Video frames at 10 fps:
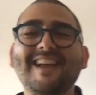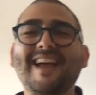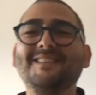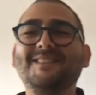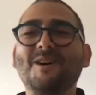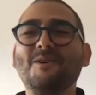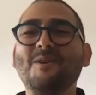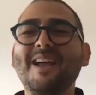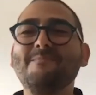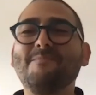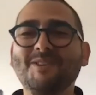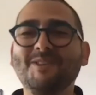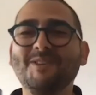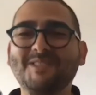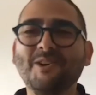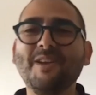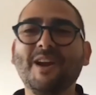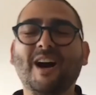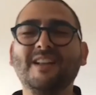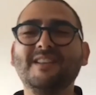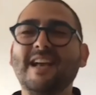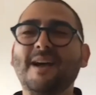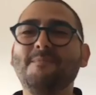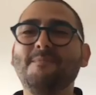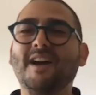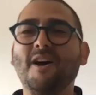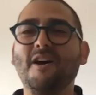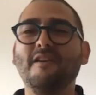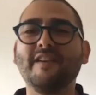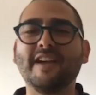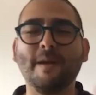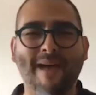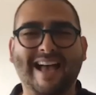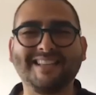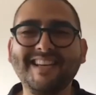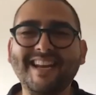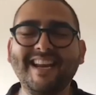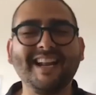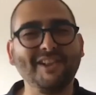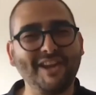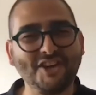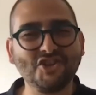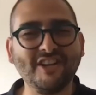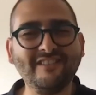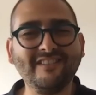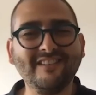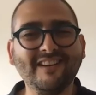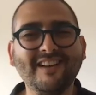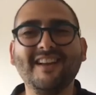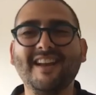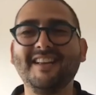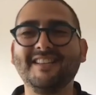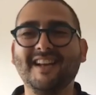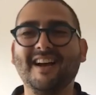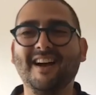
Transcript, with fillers: And so, in particular, the concept of capacity and inclination. Okay.